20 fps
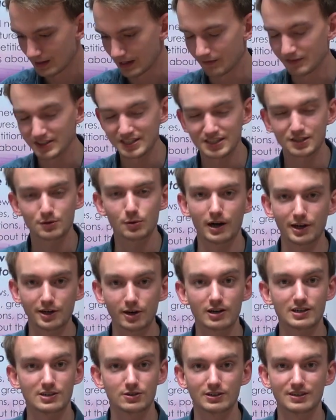And this is quite a
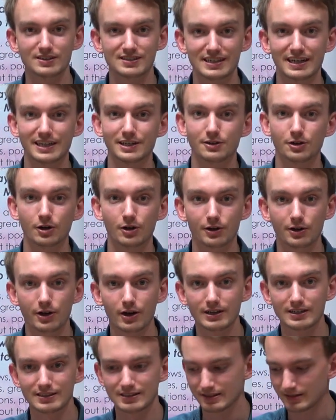nice looking set. You've got a
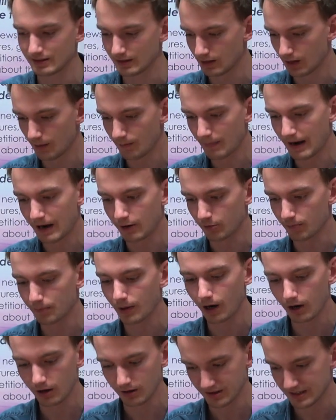nice amount of
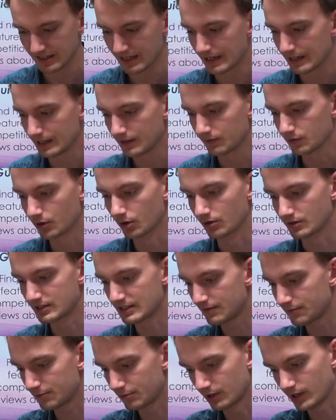parts here, you've got
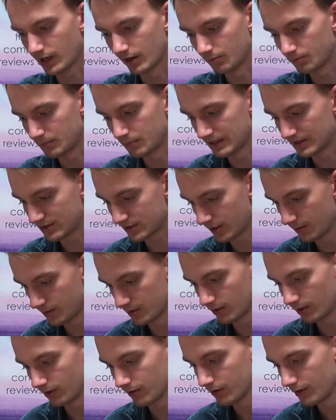different kind of bits
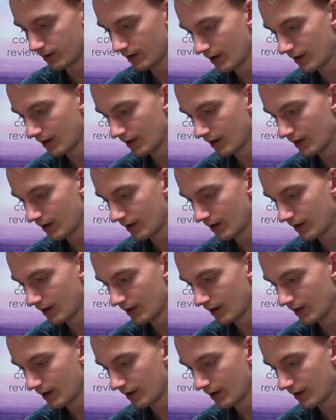going on.